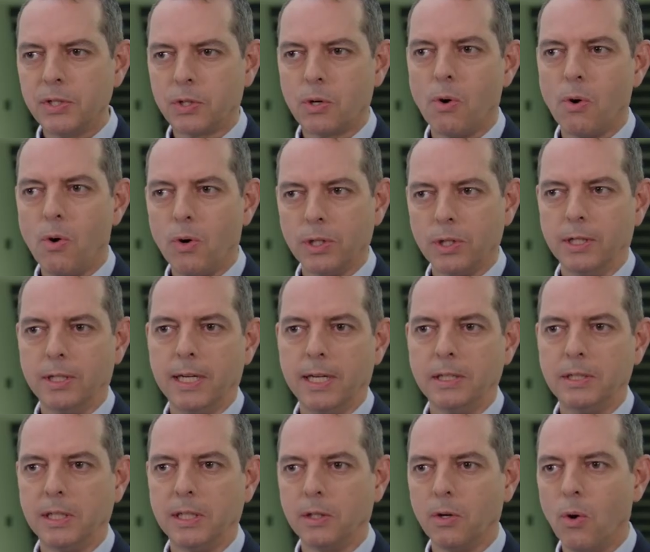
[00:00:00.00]

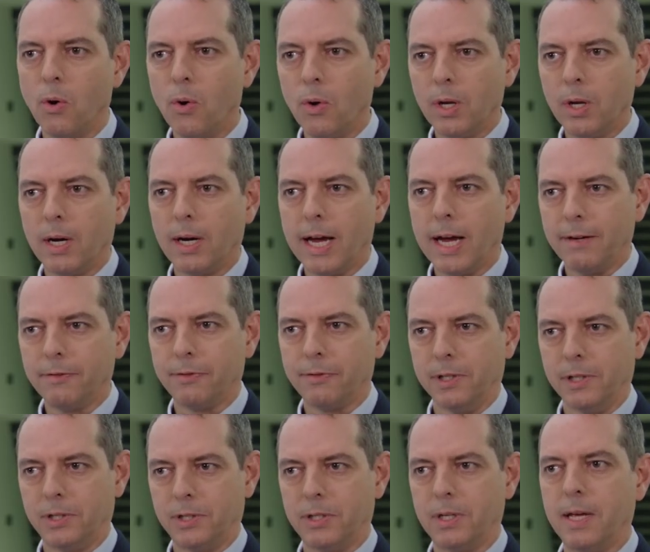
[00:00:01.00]
coordinating all our
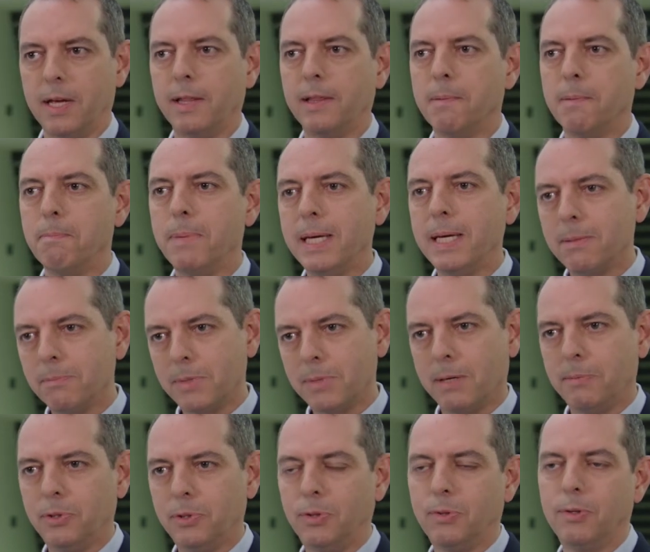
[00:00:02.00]
efforts in the
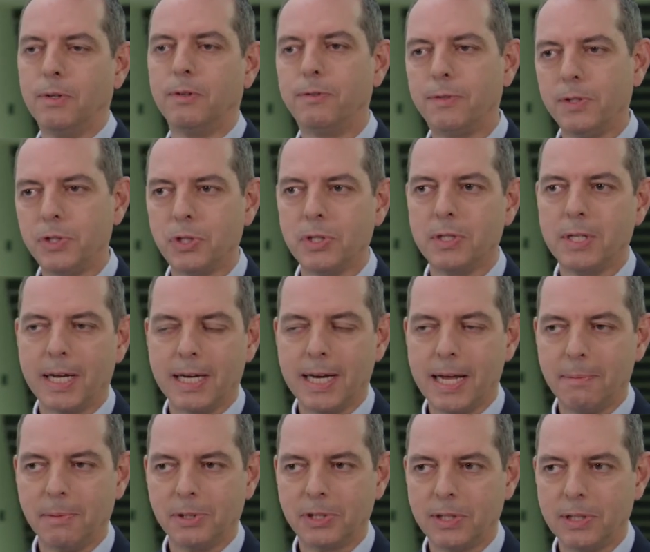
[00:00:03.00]
BMW Efficient
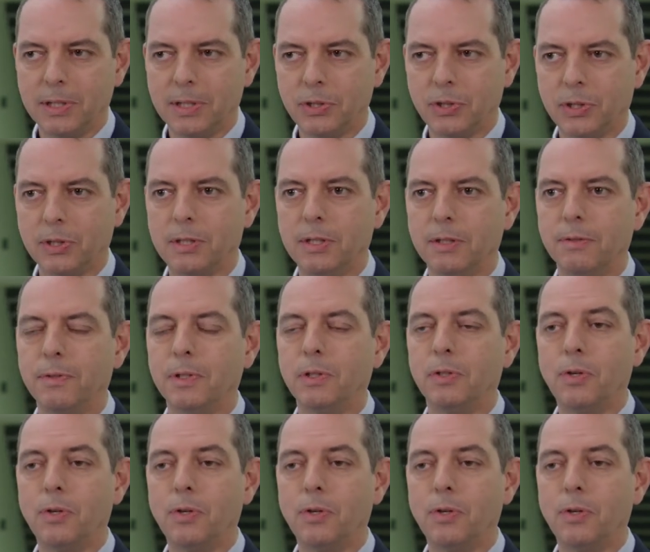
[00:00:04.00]
Dynamics initiative in